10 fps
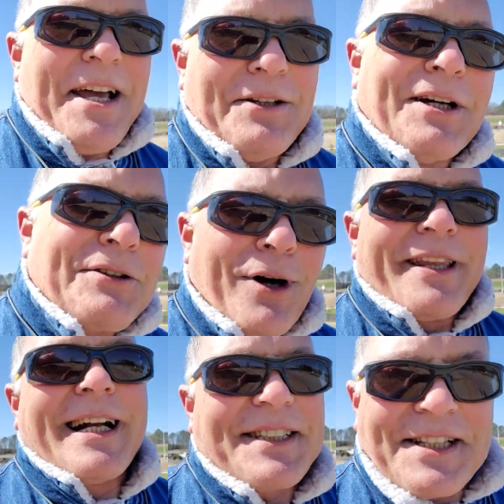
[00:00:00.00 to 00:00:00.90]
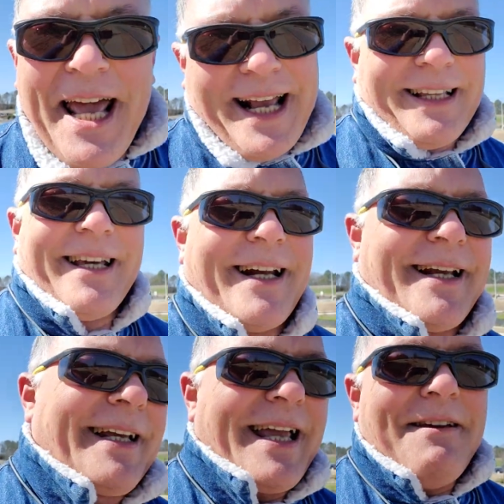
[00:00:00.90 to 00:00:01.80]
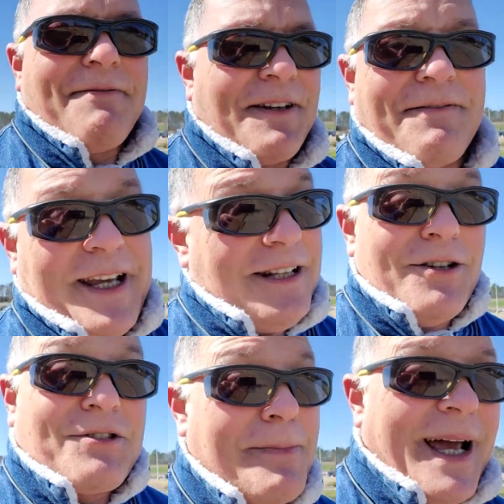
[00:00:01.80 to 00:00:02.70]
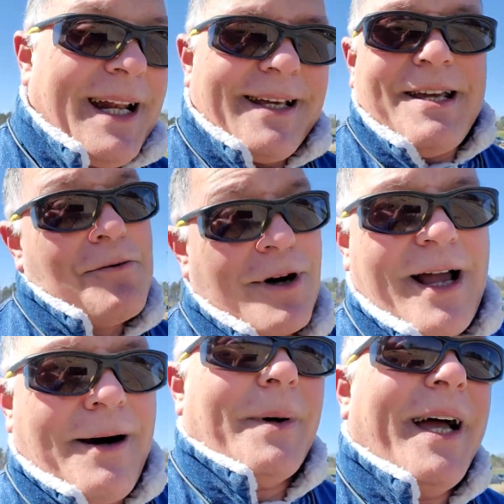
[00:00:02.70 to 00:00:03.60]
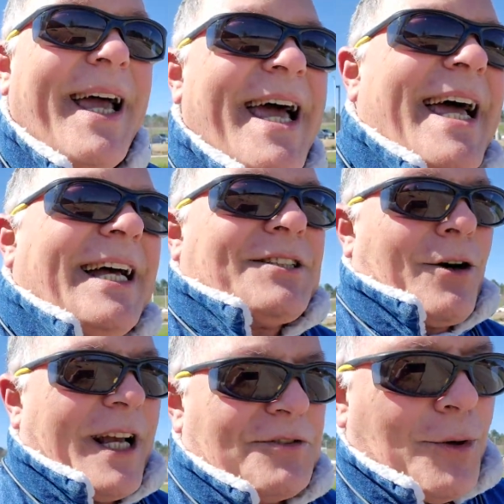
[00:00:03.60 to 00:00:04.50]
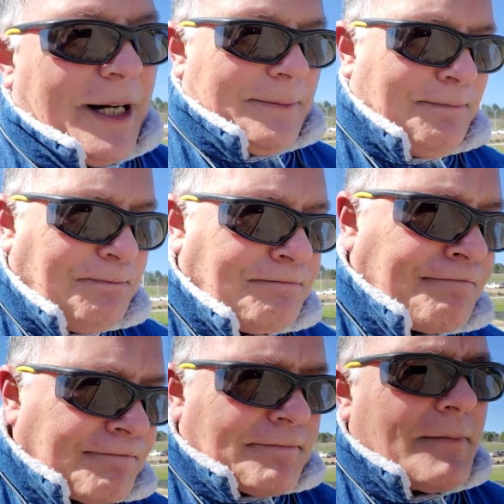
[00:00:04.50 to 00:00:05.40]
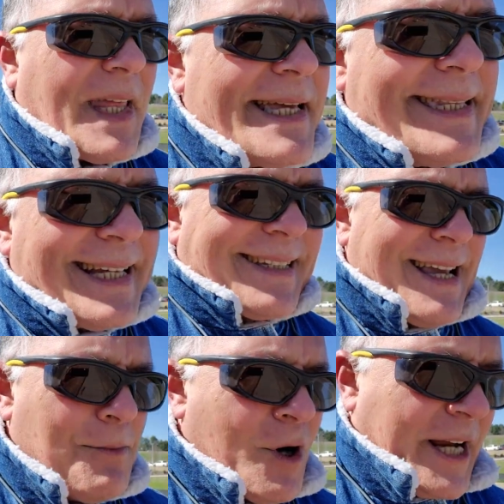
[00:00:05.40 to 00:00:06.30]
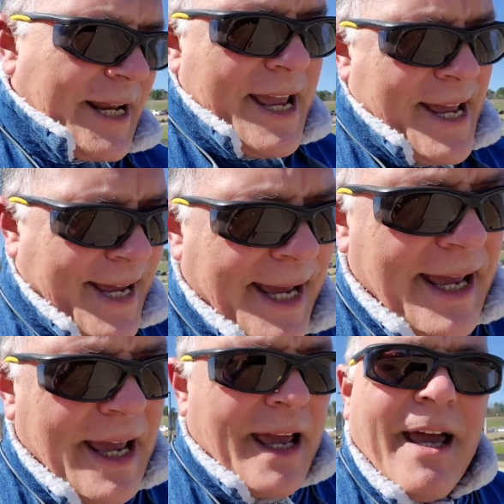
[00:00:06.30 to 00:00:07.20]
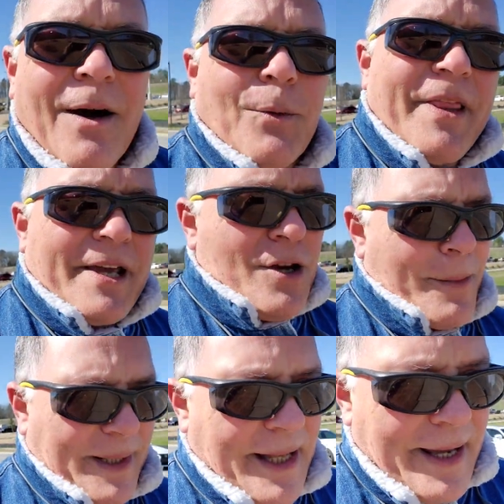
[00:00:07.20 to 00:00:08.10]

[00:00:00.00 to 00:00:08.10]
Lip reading: You can throw that steak out there and if he don't smell it, he won't come. So guess what? The same way with a human.